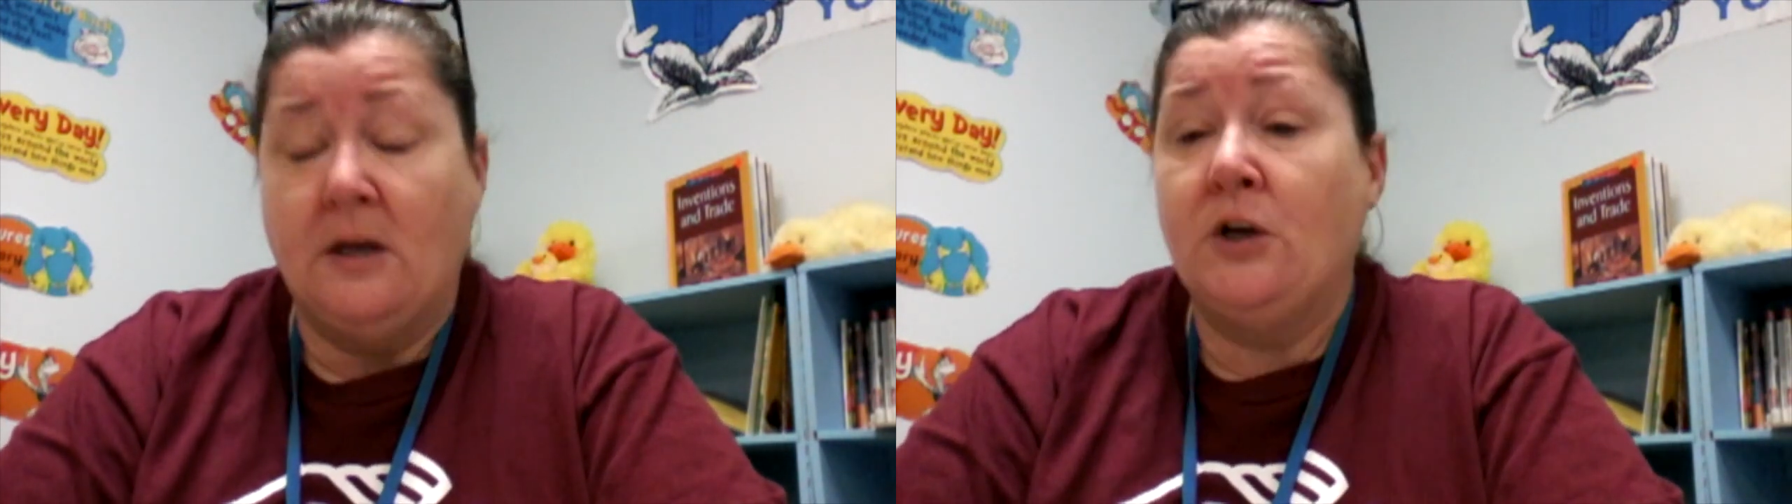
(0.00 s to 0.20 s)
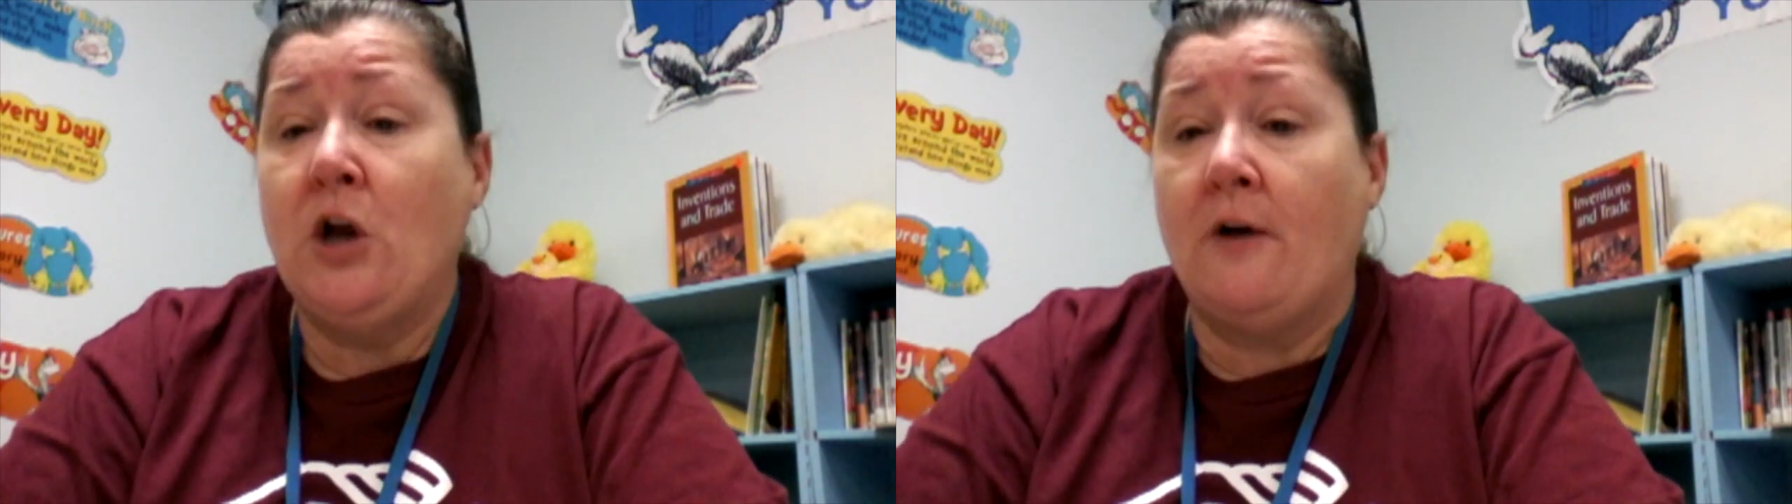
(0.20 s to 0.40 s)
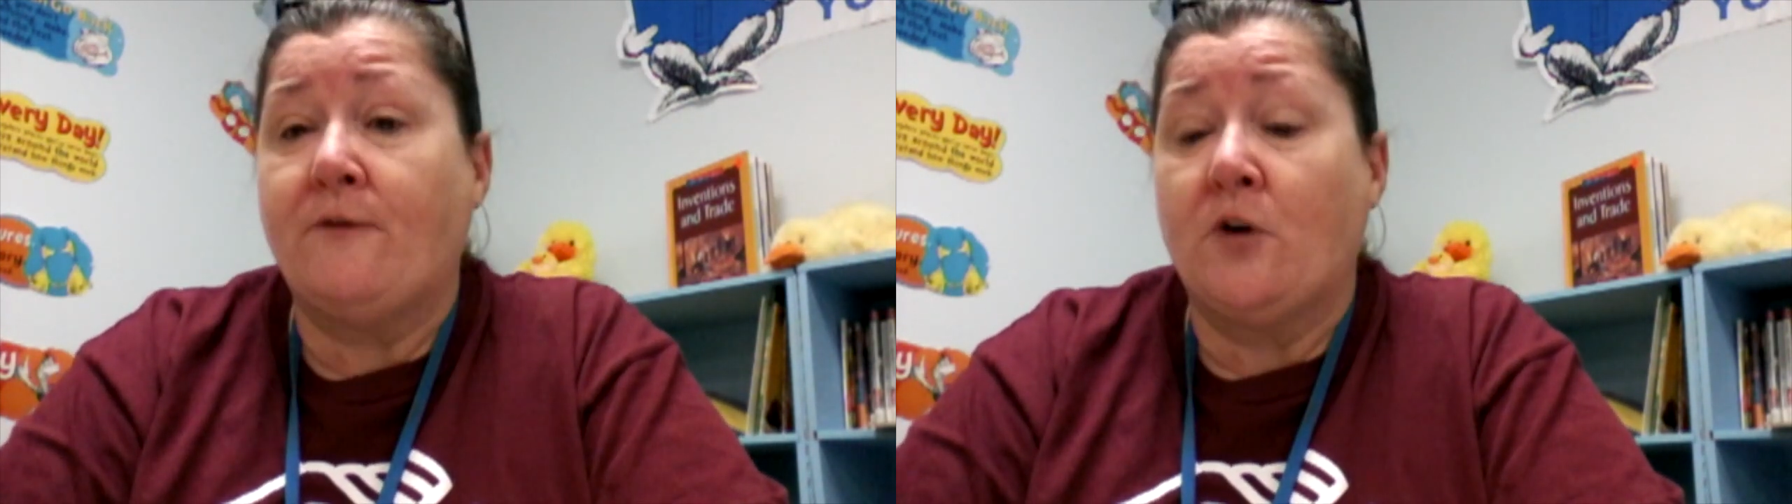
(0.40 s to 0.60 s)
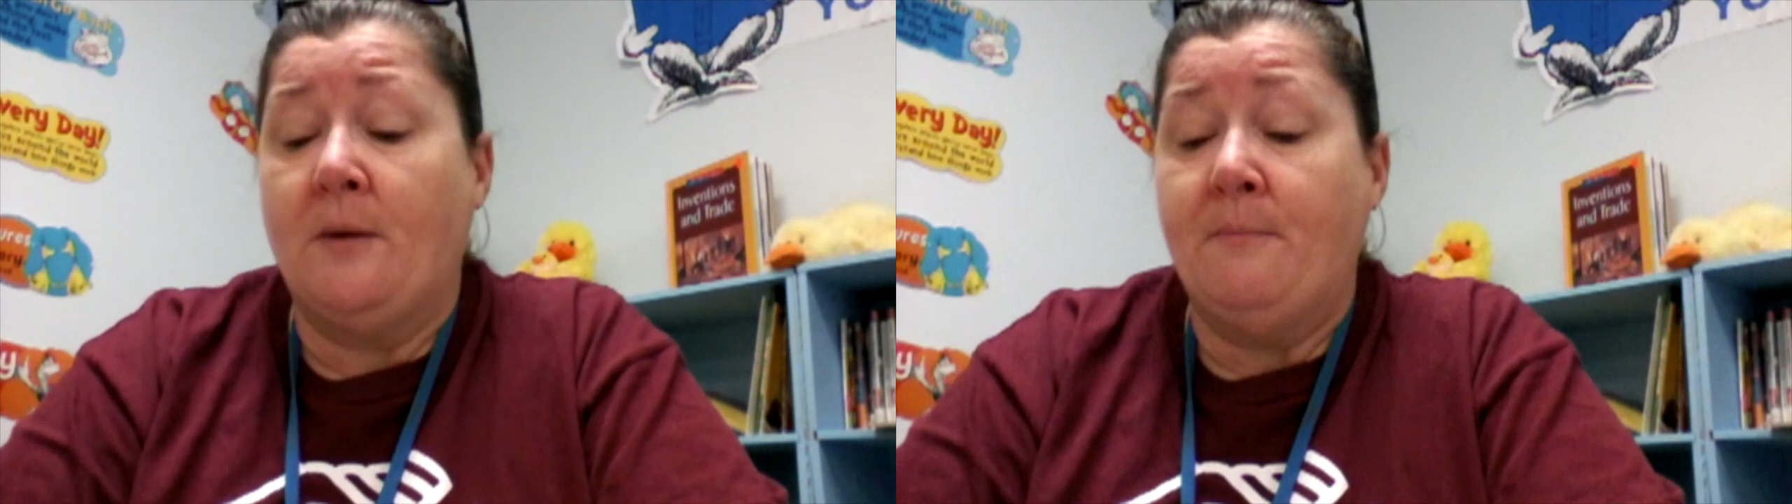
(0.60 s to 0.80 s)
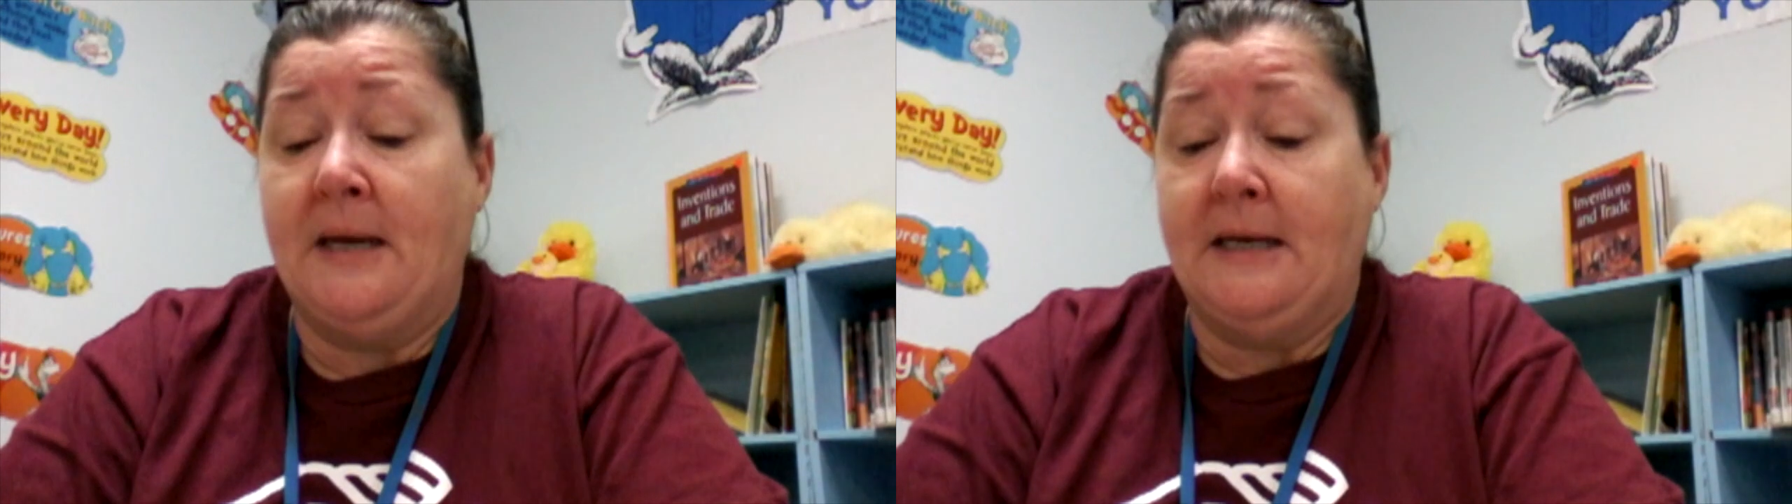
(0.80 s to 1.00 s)
Not for a
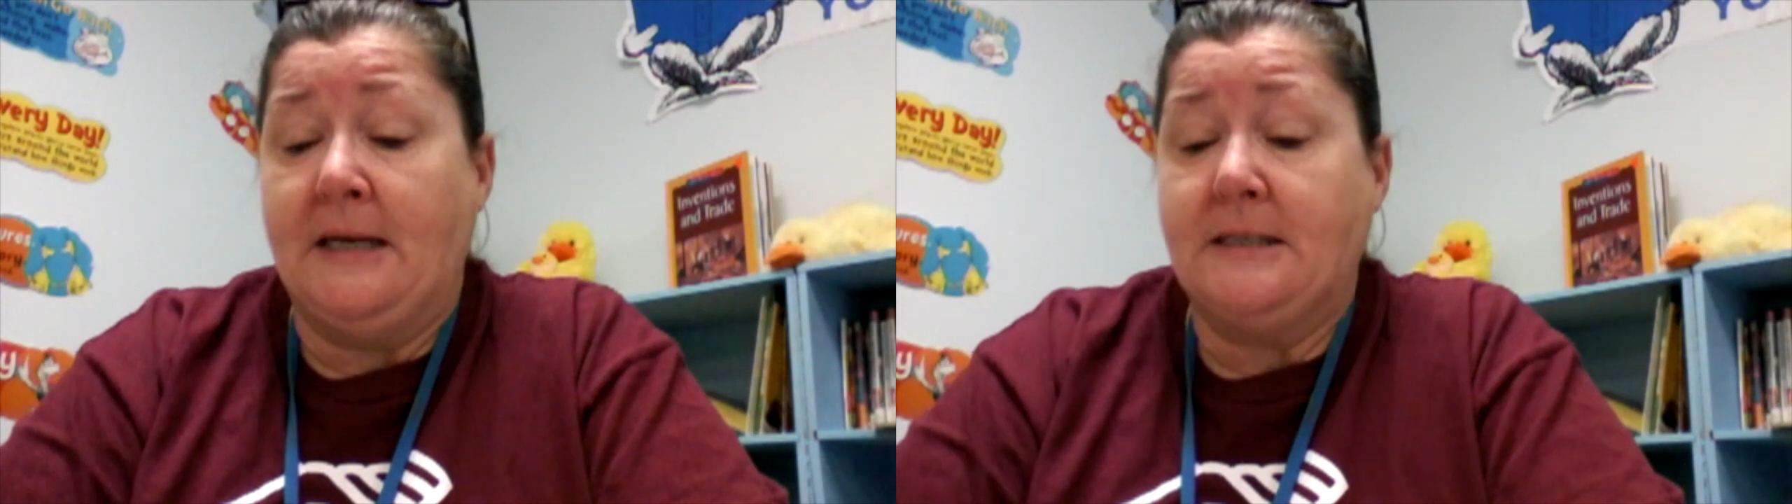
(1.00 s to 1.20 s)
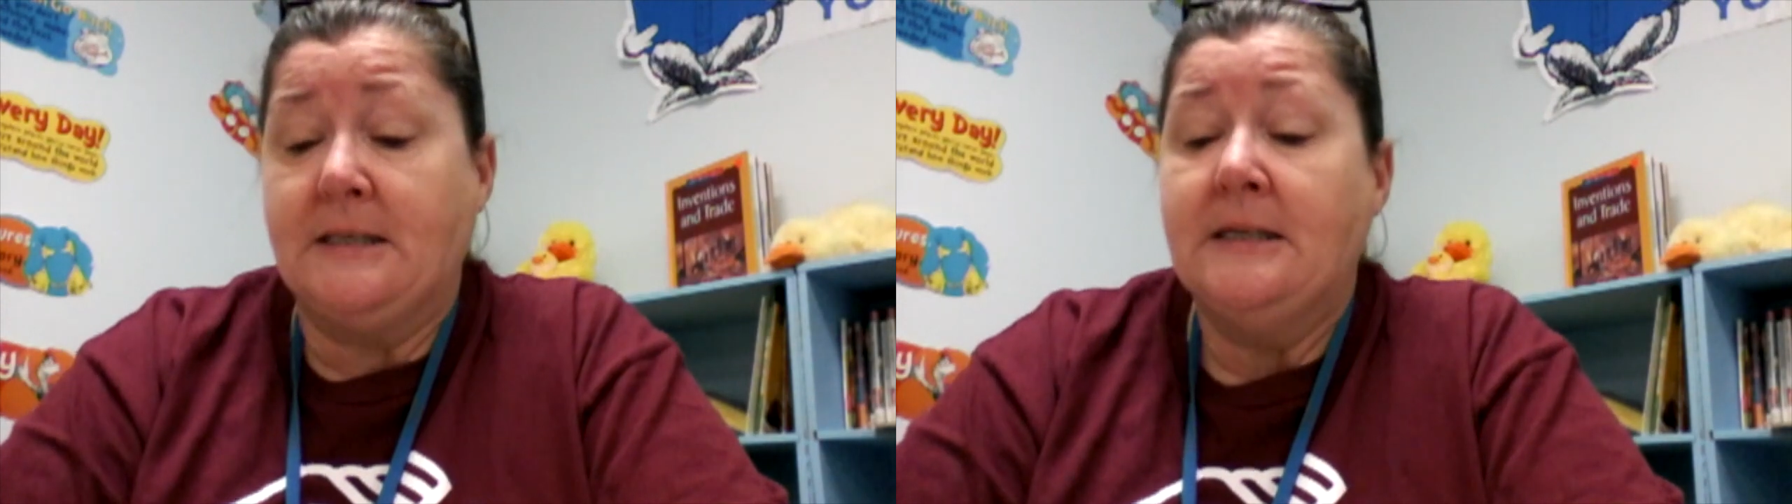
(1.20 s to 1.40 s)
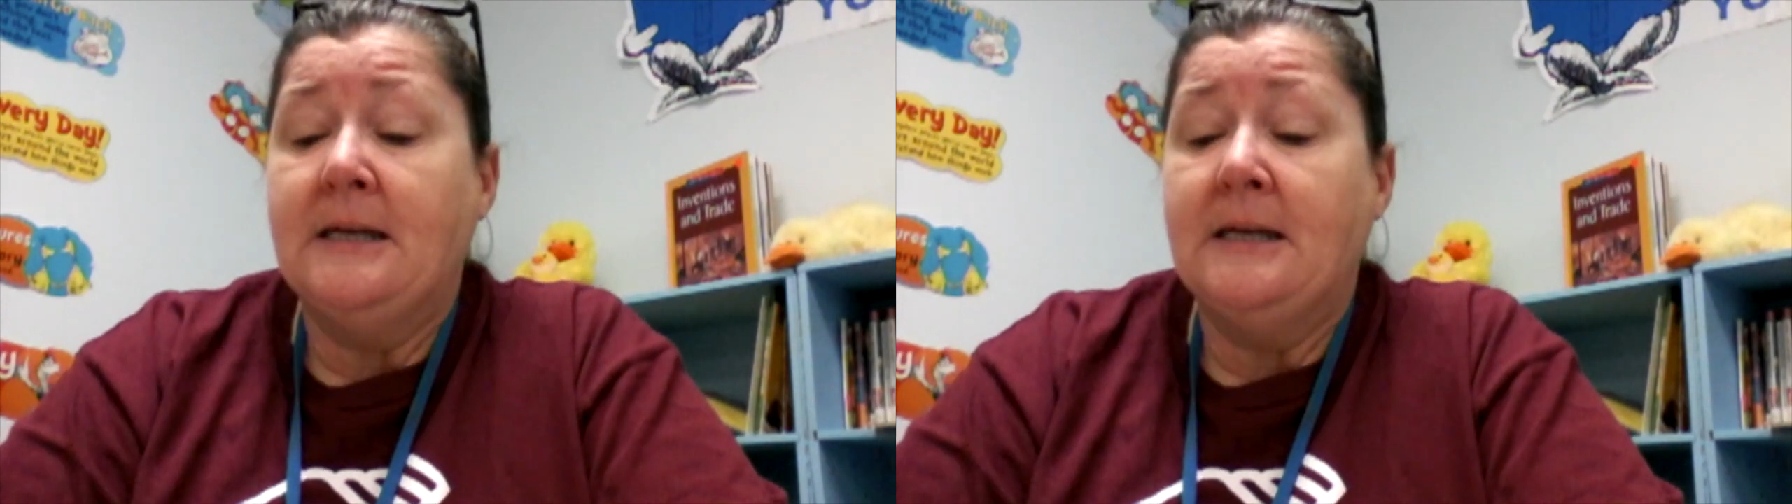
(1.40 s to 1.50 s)
minute.